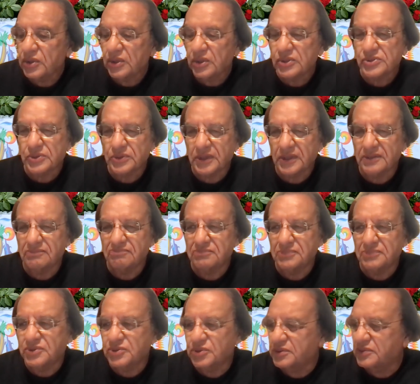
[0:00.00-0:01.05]
So there
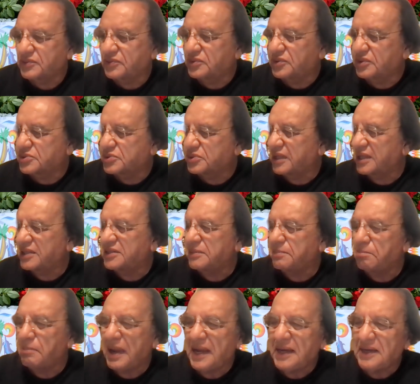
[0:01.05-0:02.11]
are
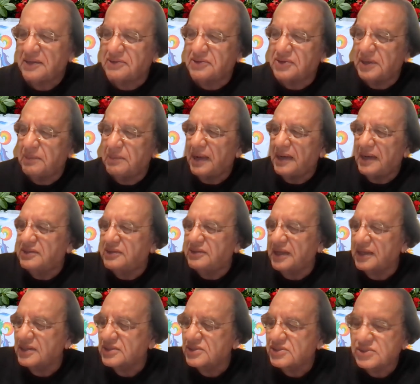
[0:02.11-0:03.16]
the three main
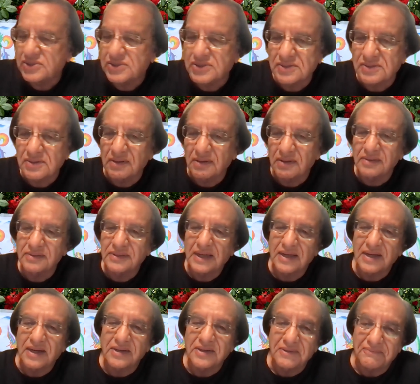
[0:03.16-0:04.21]
things that
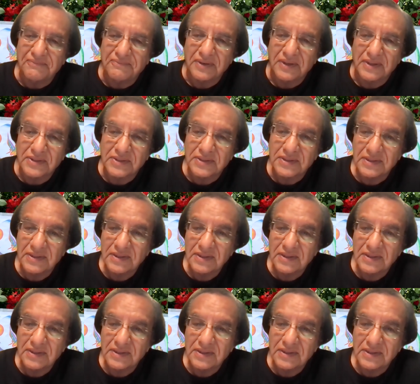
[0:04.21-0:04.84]
are different